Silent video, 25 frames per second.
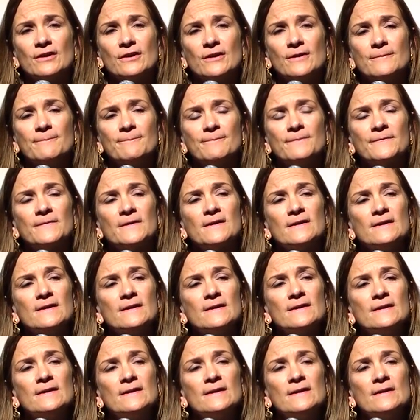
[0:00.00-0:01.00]
Um,
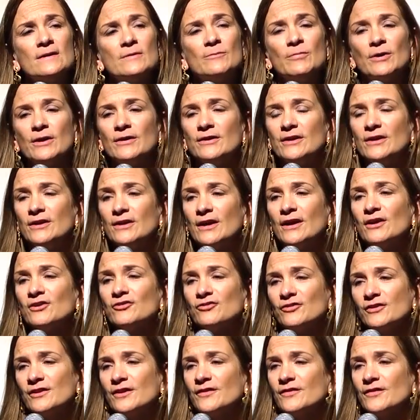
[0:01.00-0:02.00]
but it
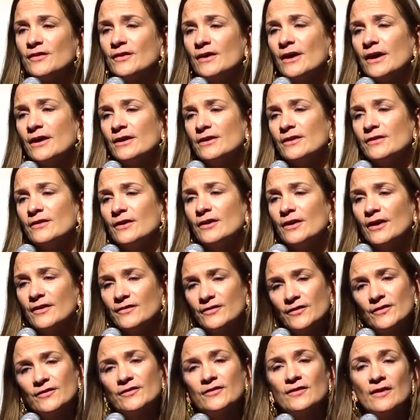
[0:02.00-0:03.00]
actually is, it had,
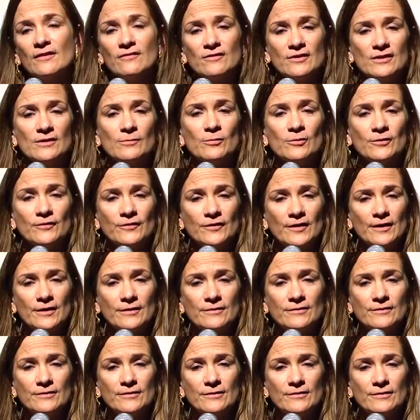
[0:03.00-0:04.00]
has a
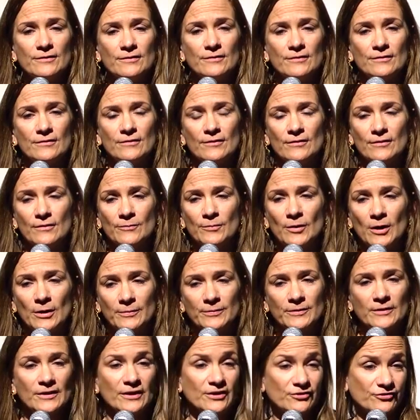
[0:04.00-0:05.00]
70% uh,
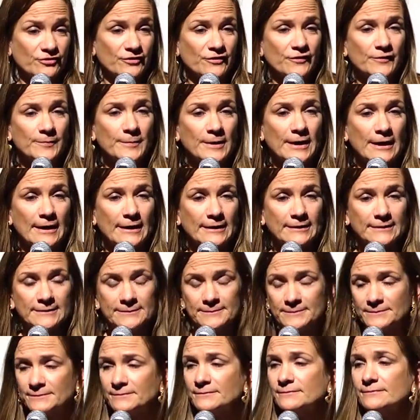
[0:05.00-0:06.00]
population is black.
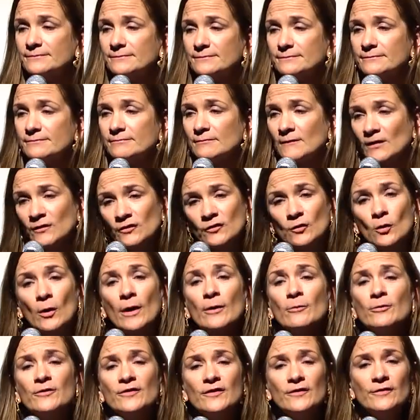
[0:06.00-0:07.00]
So I
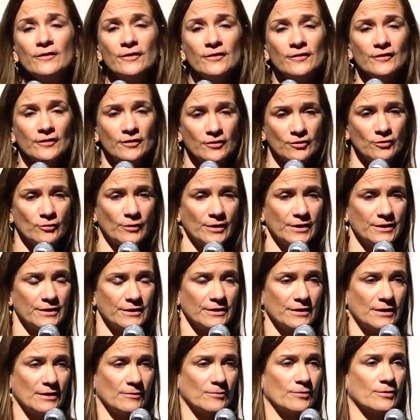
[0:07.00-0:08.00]
was in this integrated
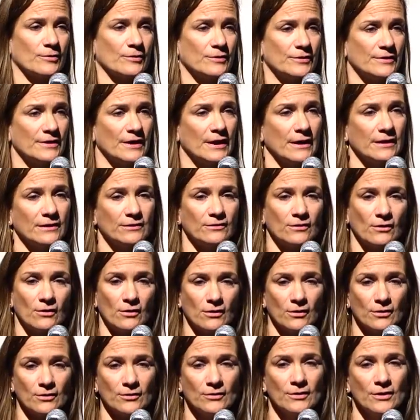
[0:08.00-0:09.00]
neighborhood and
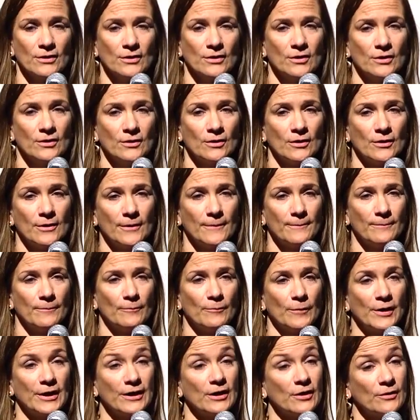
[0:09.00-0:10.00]
our, um,
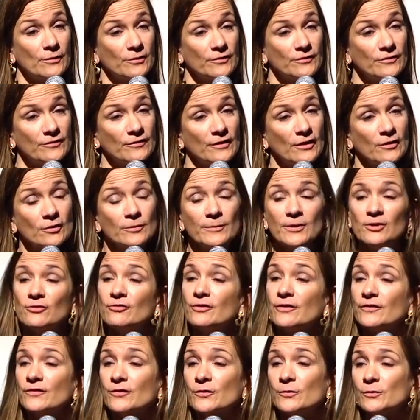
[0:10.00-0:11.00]
my
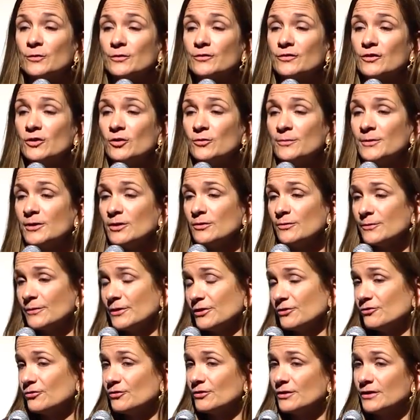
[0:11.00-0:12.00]
elementary school, Takoma
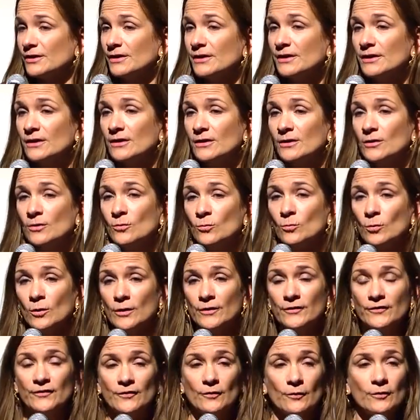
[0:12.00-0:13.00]
Elementary,
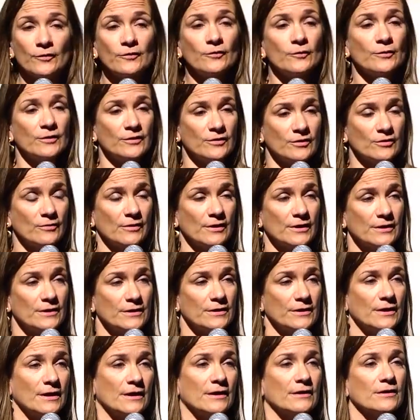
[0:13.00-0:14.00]
was also
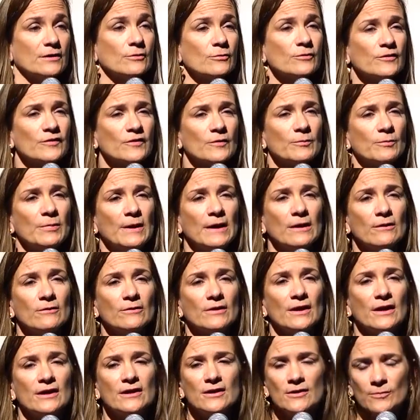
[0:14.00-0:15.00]
integrated and it was
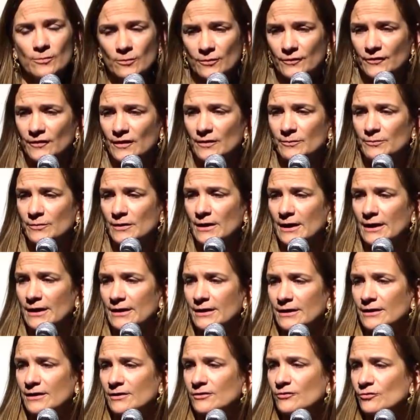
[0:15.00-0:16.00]
about 80% black
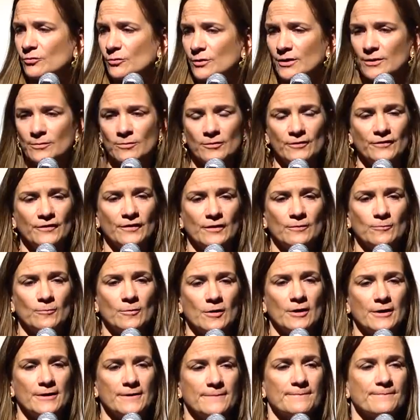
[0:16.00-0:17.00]
and 20%
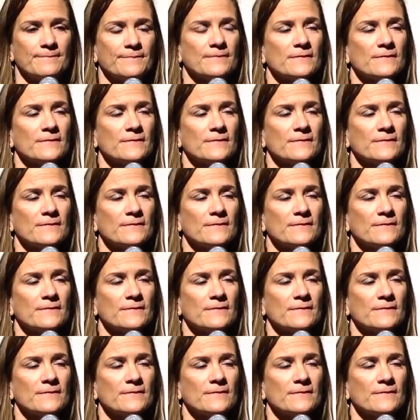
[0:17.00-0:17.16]
white.